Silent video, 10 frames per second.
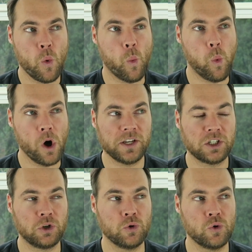want
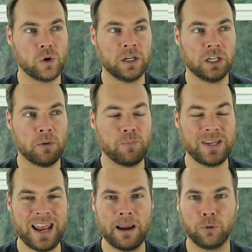to
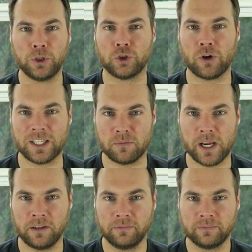be able to trust
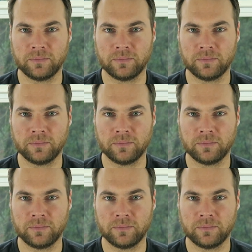me,